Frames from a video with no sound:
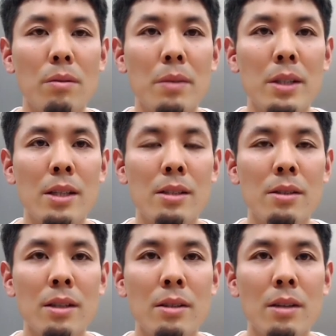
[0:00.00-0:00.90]
By
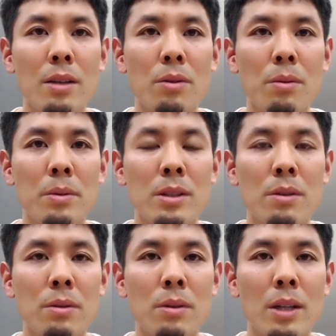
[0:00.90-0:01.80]
using this value
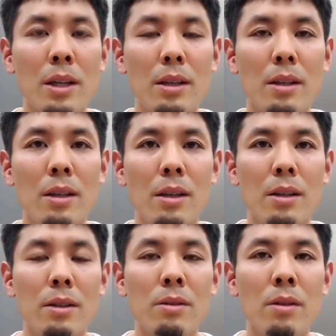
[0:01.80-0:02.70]
and the message
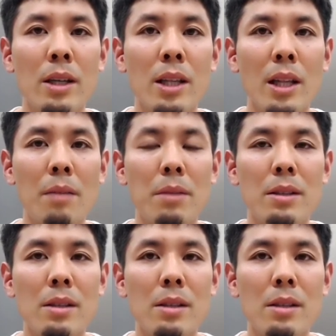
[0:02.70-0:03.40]
click rate,